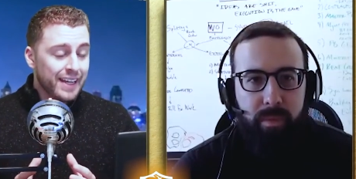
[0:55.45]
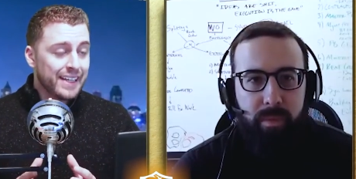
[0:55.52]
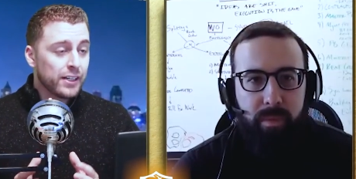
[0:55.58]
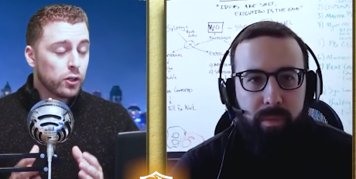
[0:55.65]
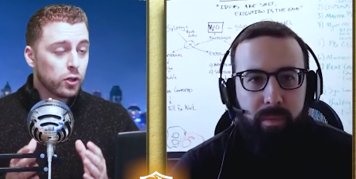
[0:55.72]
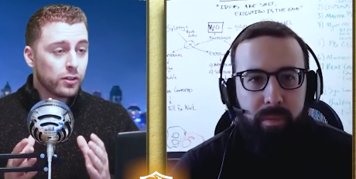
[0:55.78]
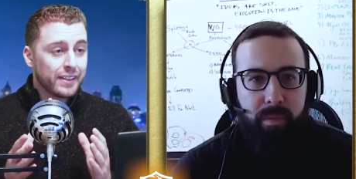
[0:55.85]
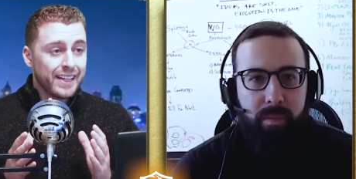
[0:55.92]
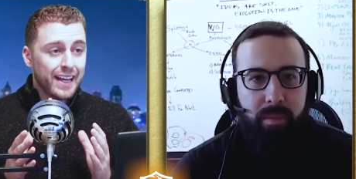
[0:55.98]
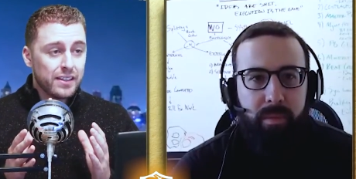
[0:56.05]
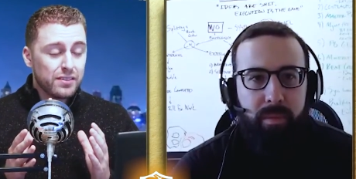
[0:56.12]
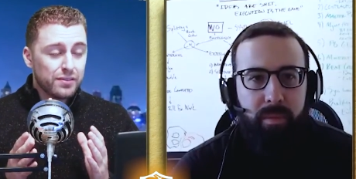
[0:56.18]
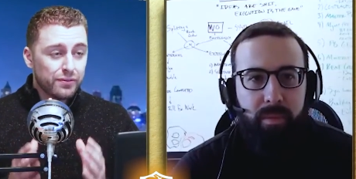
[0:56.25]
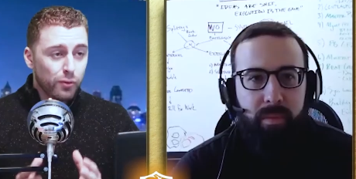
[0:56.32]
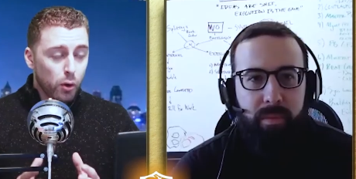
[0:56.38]
Speaker 1: He currently
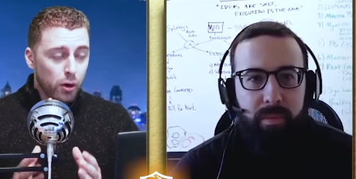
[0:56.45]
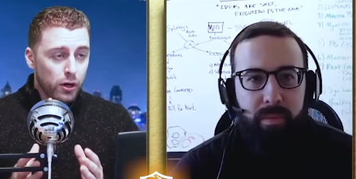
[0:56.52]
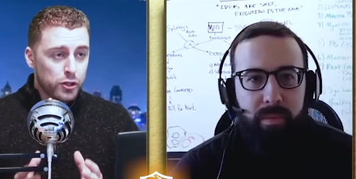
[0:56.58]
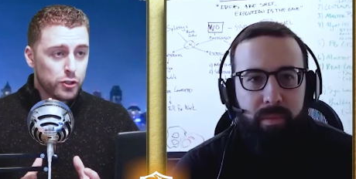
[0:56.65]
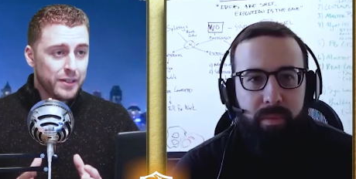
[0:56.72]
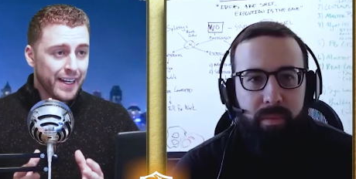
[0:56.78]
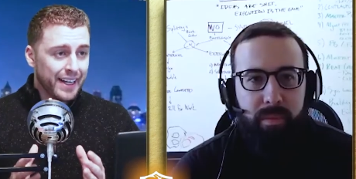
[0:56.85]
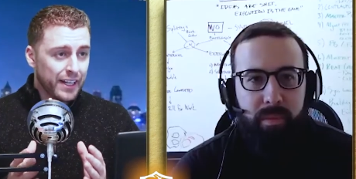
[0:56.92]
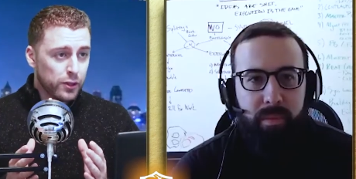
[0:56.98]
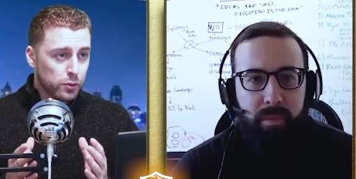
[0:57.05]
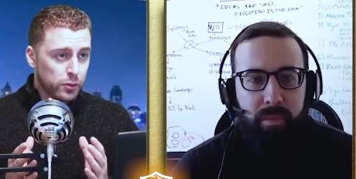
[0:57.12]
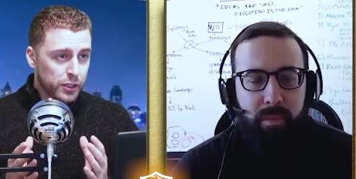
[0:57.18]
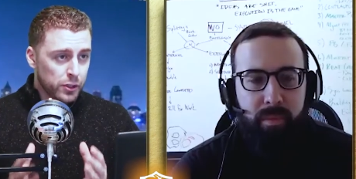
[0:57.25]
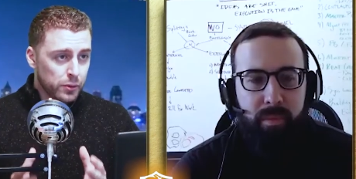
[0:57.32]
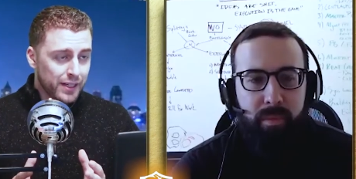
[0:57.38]
has
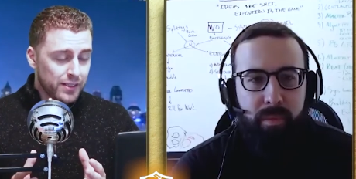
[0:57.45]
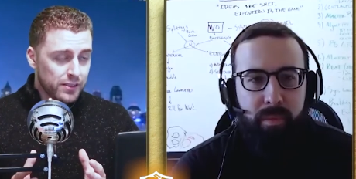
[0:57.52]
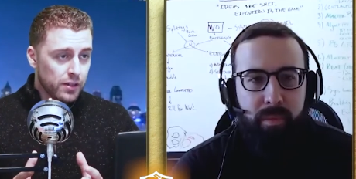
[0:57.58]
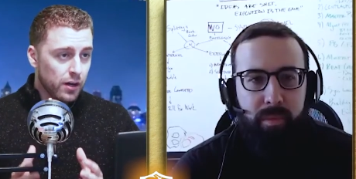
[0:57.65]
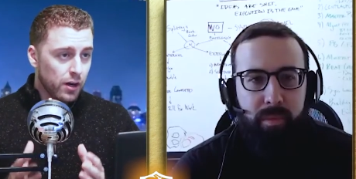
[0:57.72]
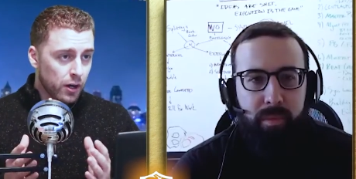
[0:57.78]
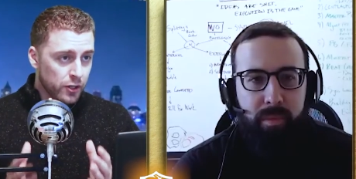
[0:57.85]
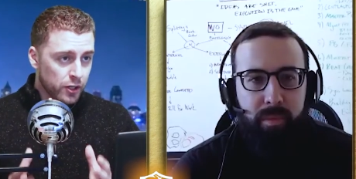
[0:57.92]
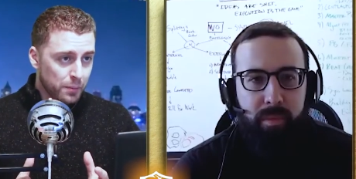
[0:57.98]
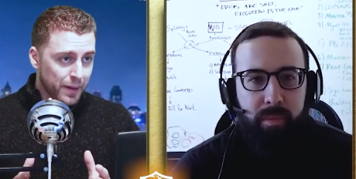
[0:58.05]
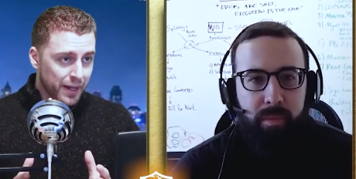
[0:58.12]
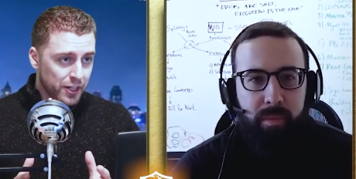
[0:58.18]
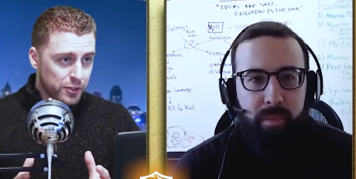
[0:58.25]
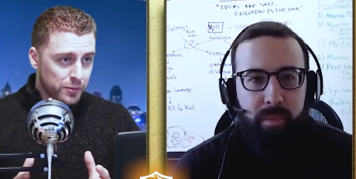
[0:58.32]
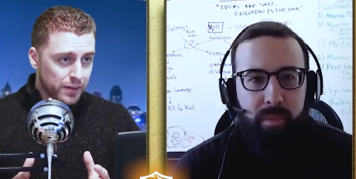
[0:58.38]
483 units under
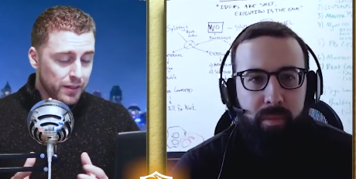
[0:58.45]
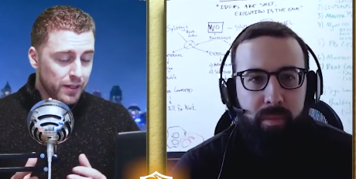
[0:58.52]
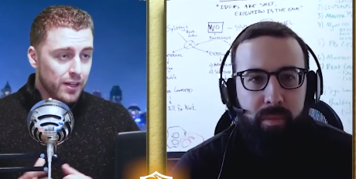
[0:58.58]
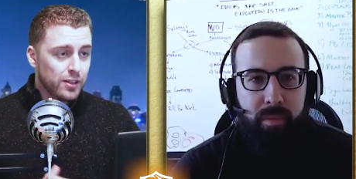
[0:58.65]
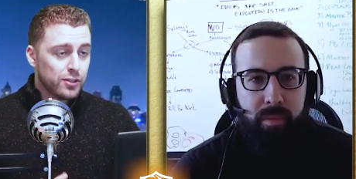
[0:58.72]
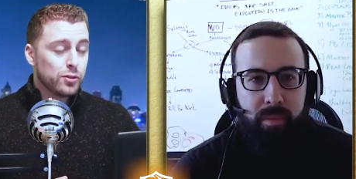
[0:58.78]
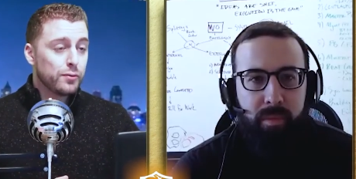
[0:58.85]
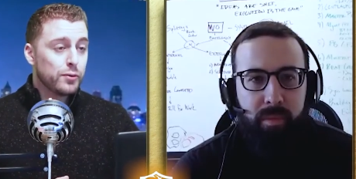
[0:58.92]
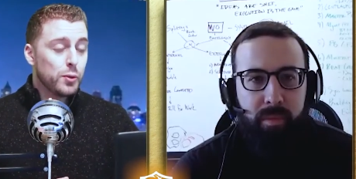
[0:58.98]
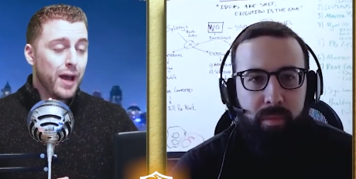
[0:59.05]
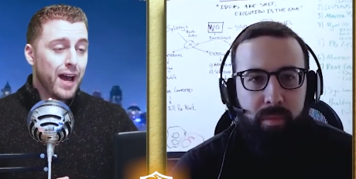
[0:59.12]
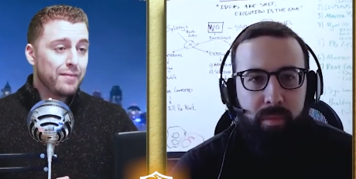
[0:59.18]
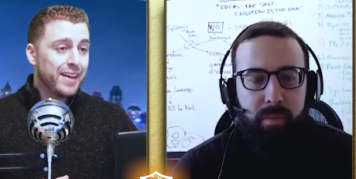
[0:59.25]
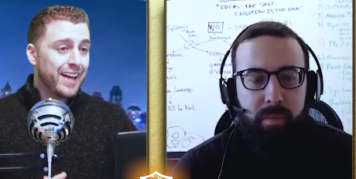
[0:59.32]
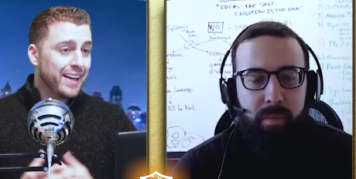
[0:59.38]
management. So if you
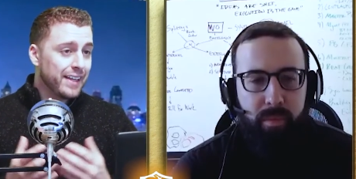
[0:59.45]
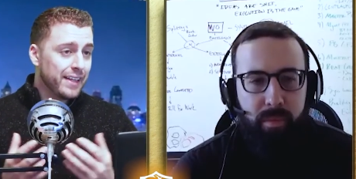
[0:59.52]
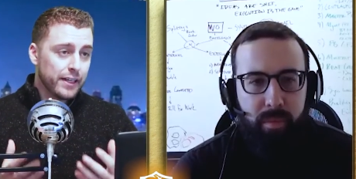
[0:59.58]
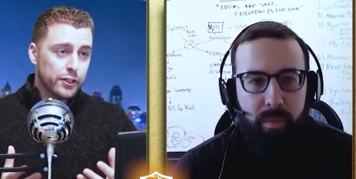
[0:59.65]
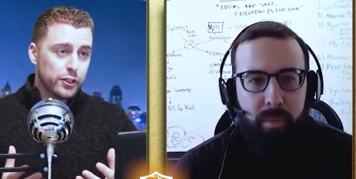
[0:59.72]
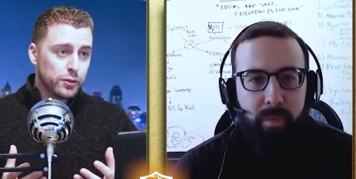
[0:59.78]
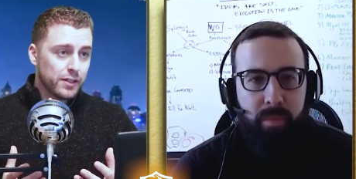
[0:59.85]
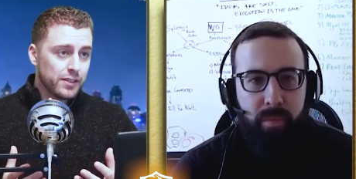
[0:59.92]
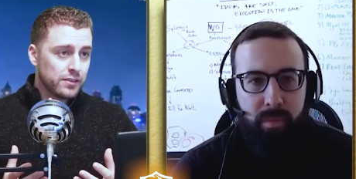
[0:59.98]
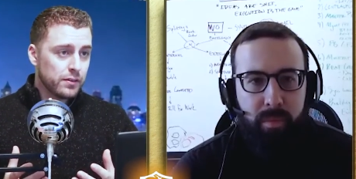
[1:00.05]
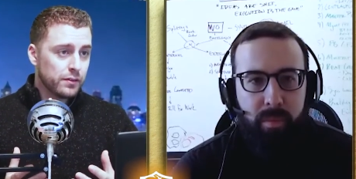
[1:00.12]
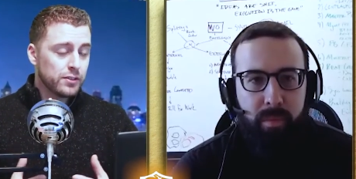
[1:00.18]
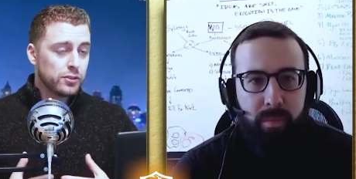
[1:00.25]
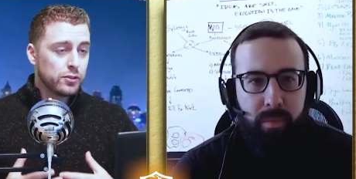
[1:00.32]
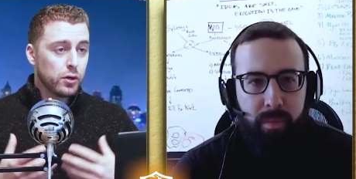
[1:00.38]
have any
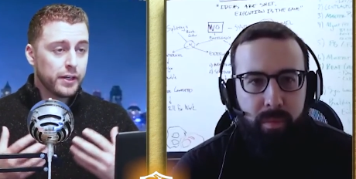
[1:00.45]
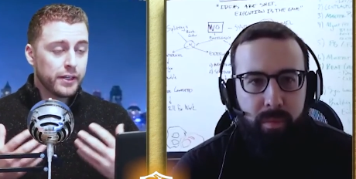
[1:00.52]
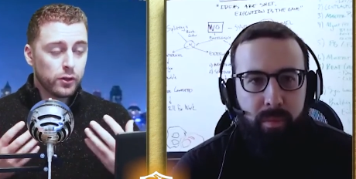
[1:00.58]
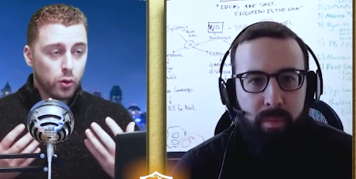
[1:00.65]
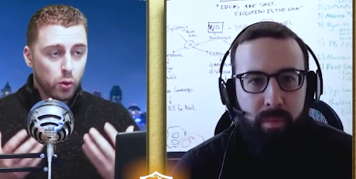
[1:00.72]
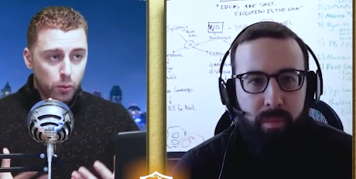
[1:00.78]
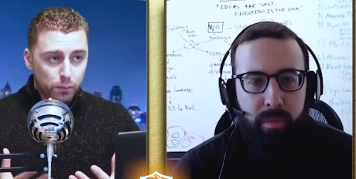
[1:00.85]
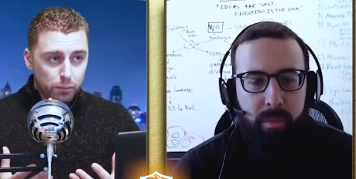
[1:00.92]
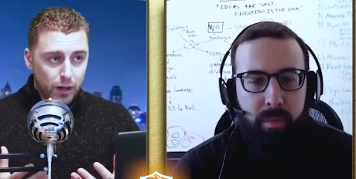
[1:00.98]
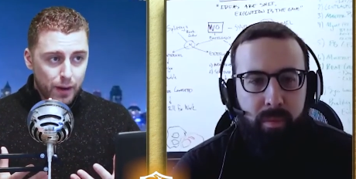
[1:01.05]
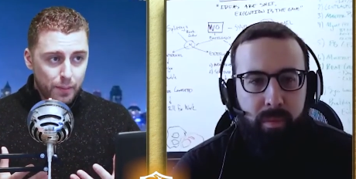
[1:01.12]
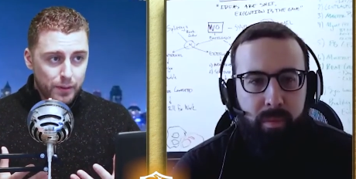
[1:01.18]
interest of starting your own